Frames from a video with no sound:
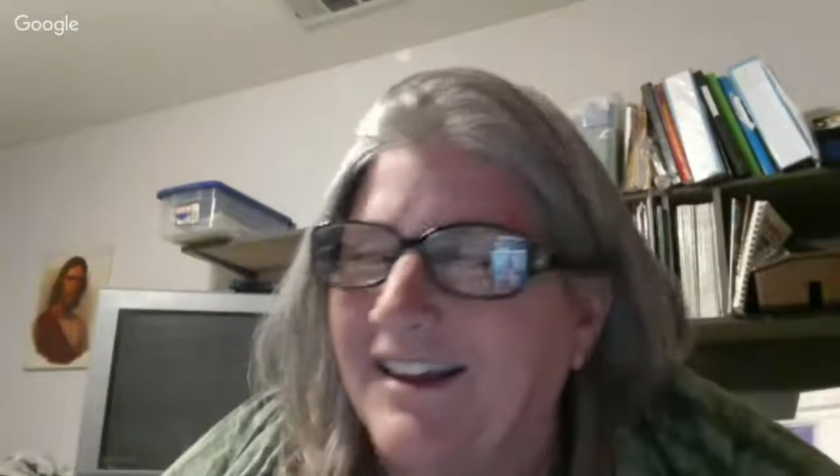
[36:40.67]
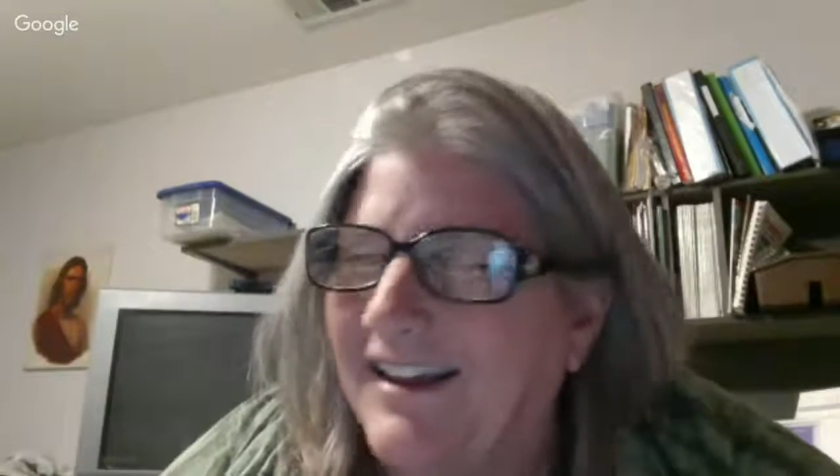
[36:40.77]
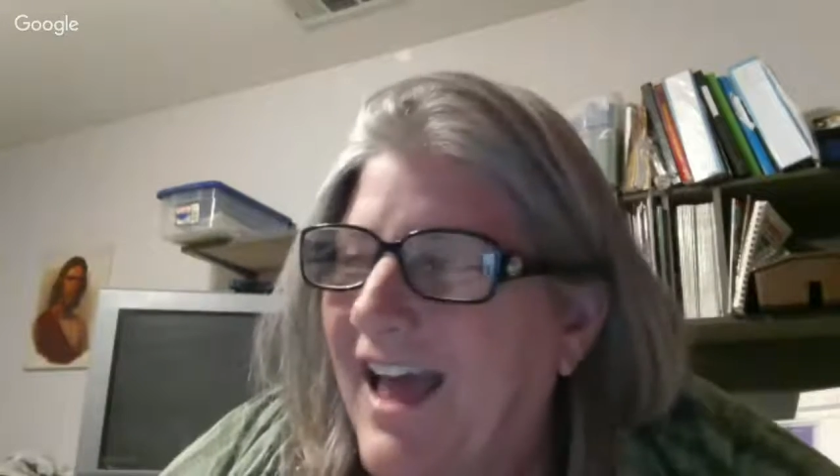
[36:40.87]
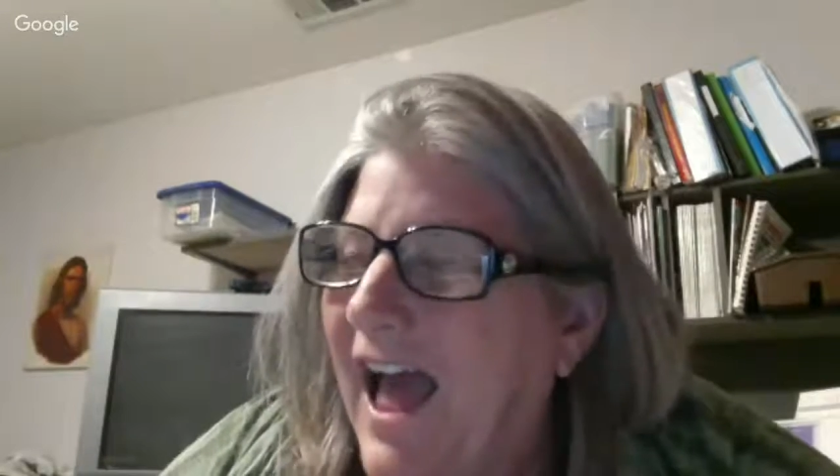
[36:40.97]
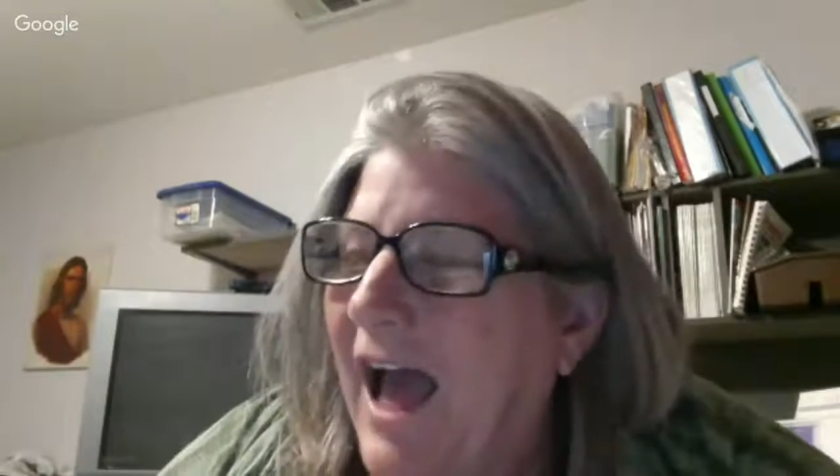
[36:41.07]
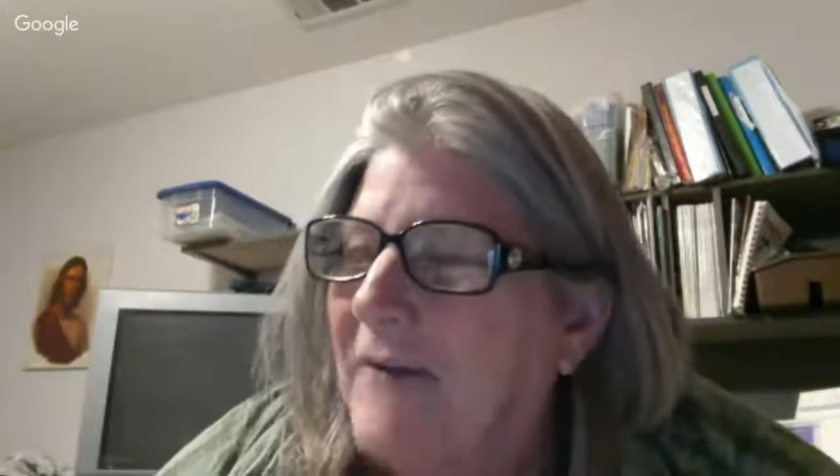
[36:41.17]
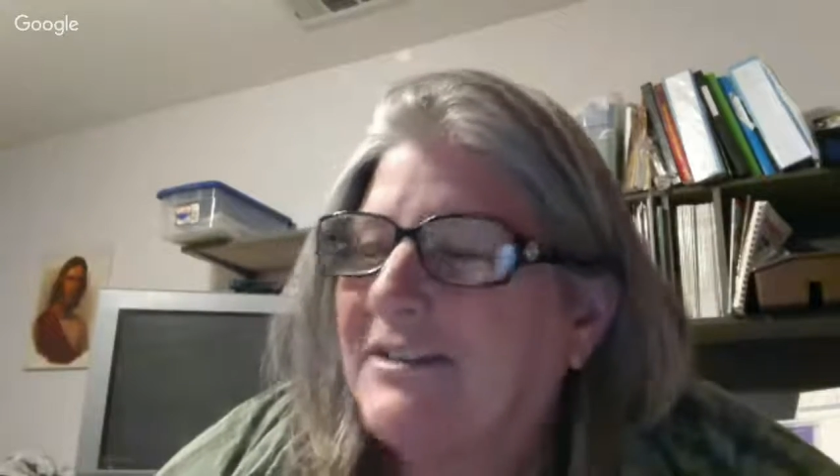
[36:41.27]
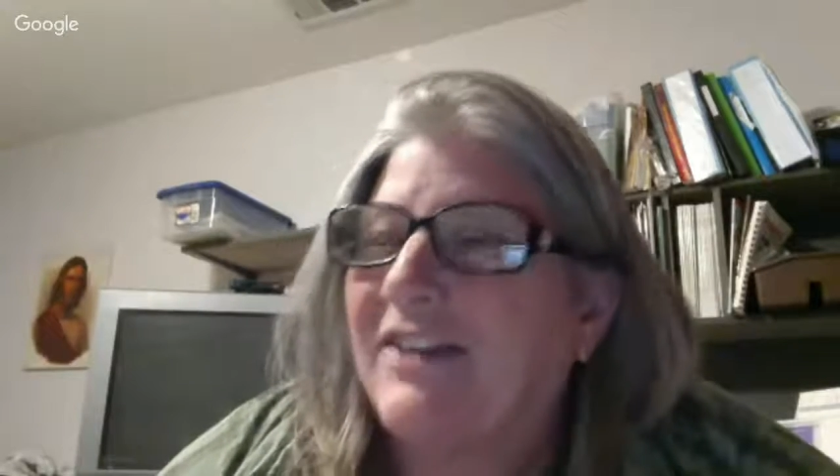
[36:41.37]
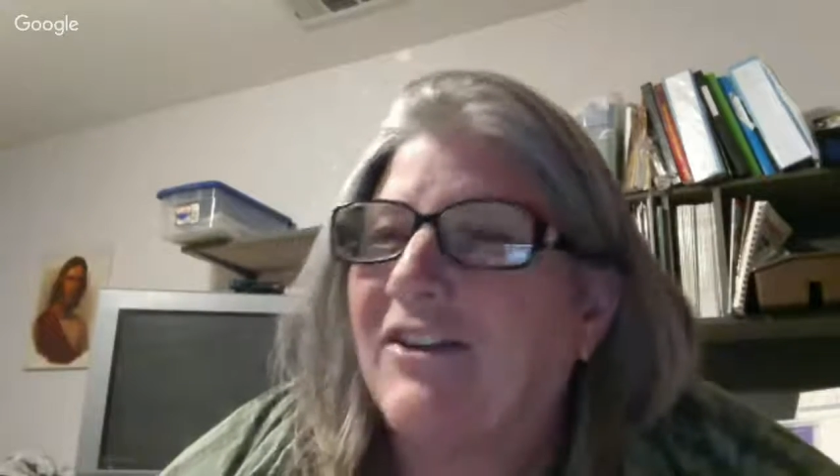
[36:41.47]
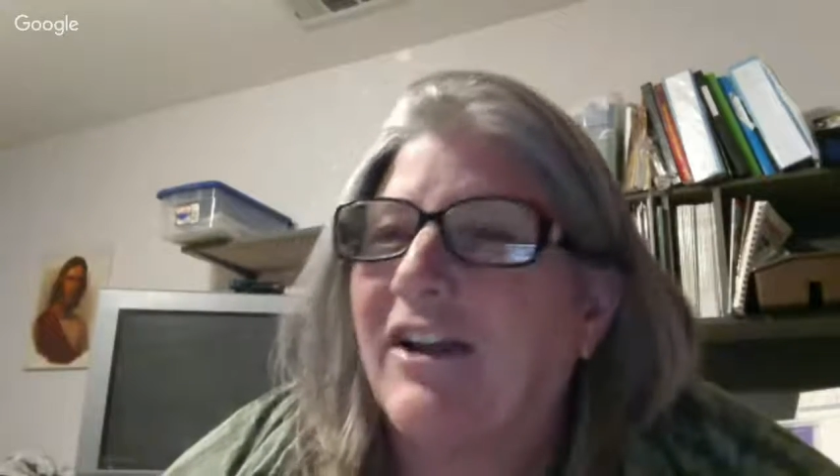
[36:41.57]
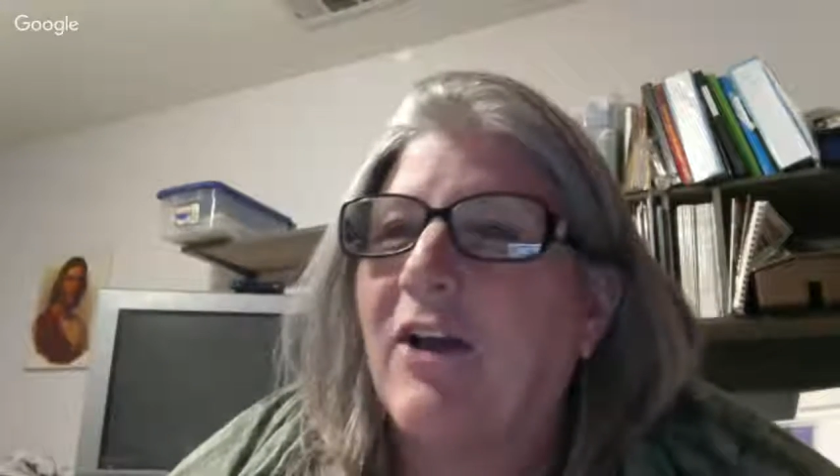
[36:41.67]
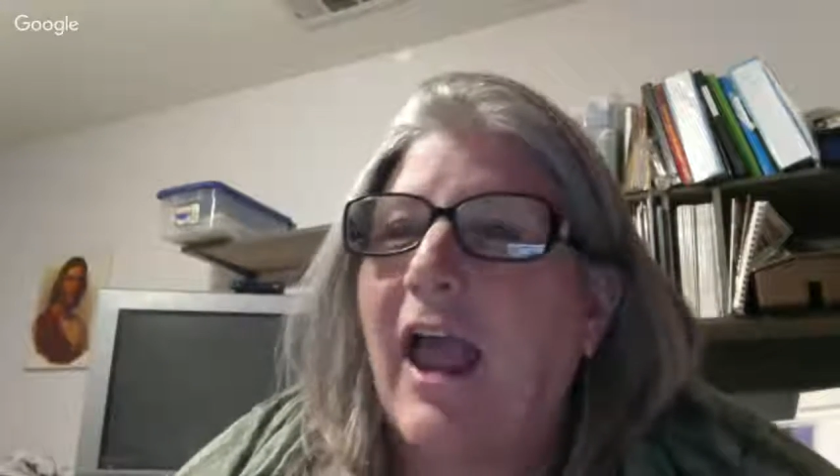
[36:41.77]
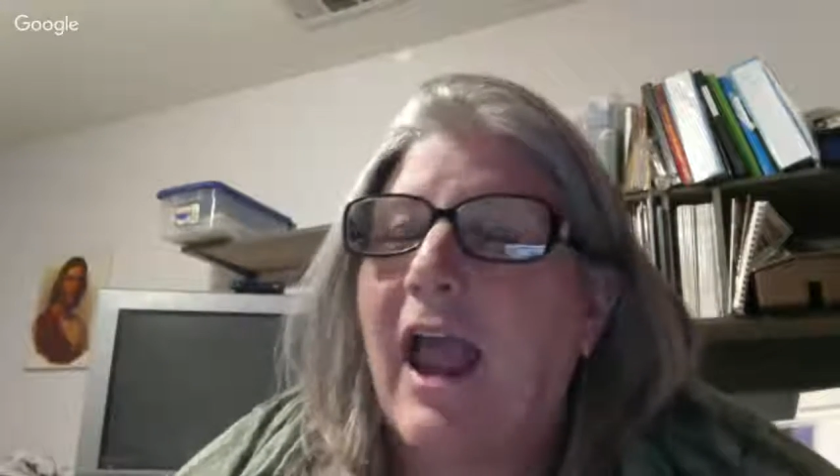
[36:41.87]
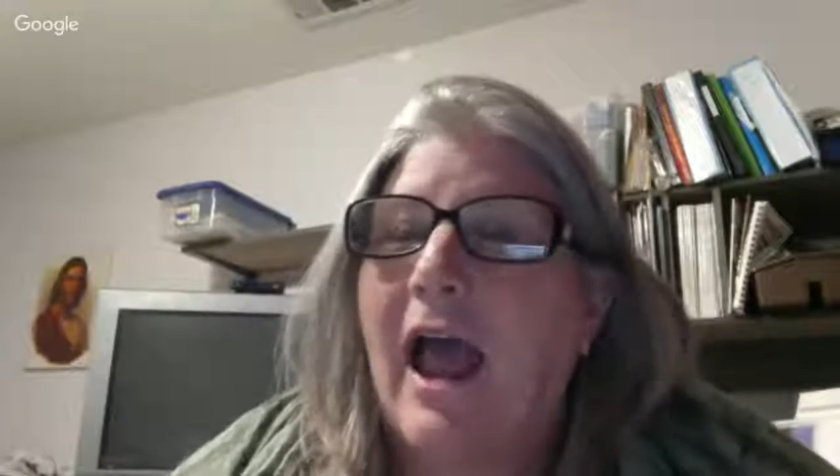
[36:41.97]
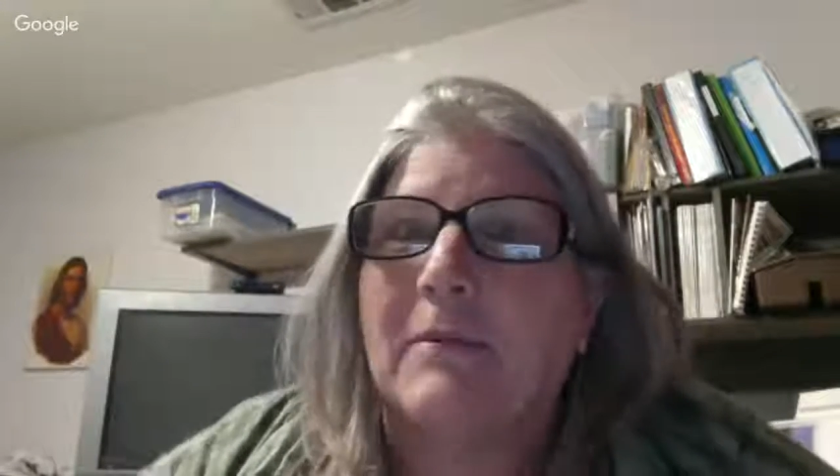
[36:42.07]
I was like going,
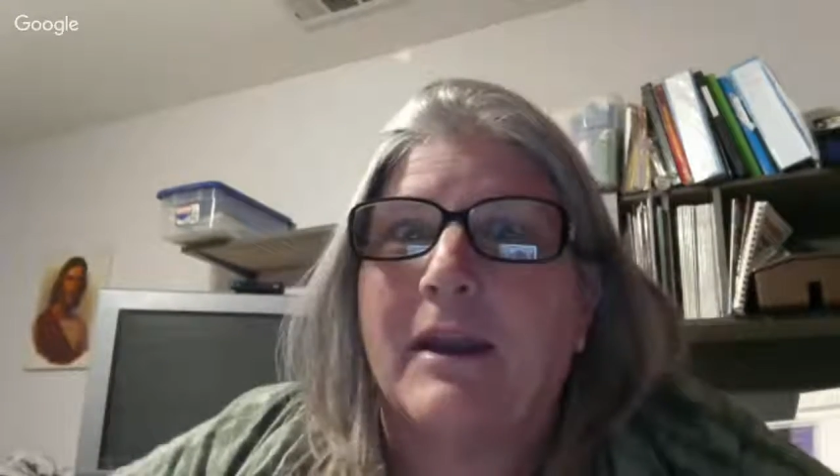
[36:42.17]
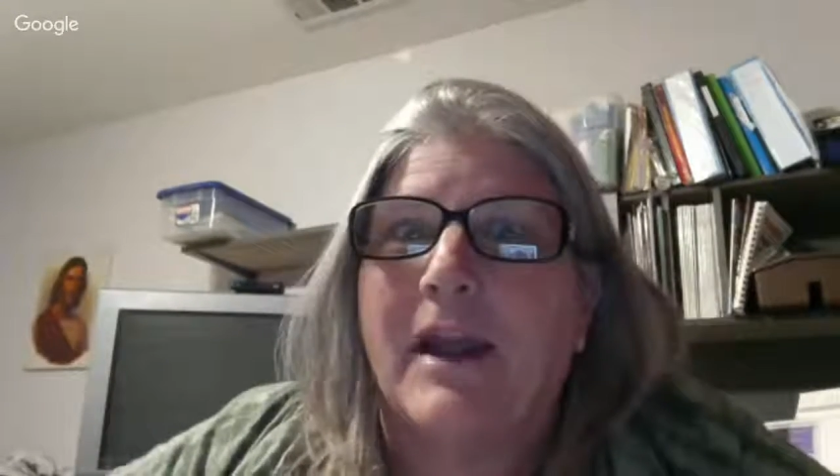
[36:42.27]
okay, I'm gonna